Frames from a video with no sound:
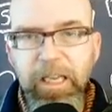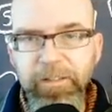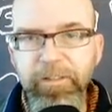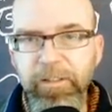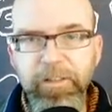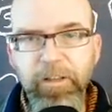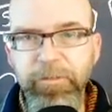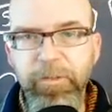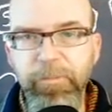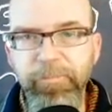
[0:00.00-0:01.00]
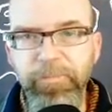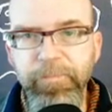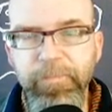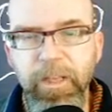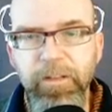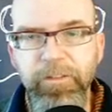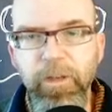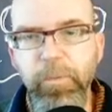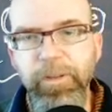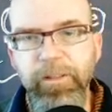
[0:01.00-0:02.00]
unsuccessful.
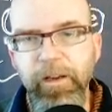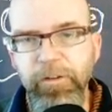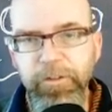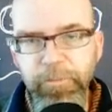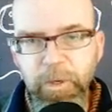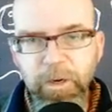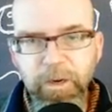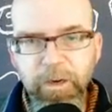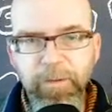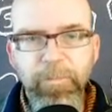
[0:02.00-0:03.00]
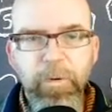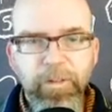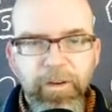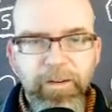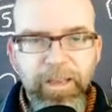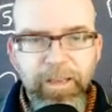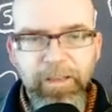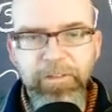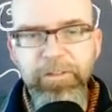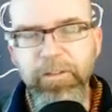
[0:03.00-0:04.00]
So when their sperm or their
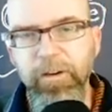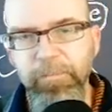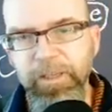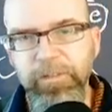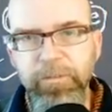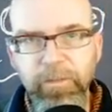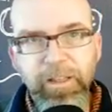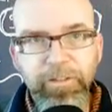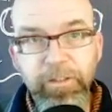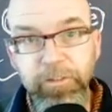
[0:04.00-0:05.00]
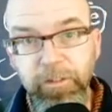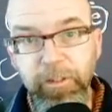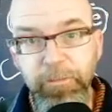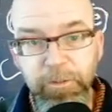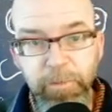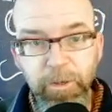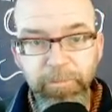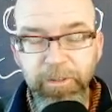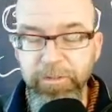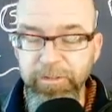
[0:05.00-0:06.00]
eggs are mixed, well, actually, it's just going to be
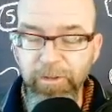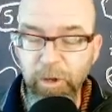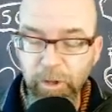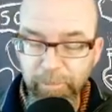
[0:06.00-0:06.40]
sperm because all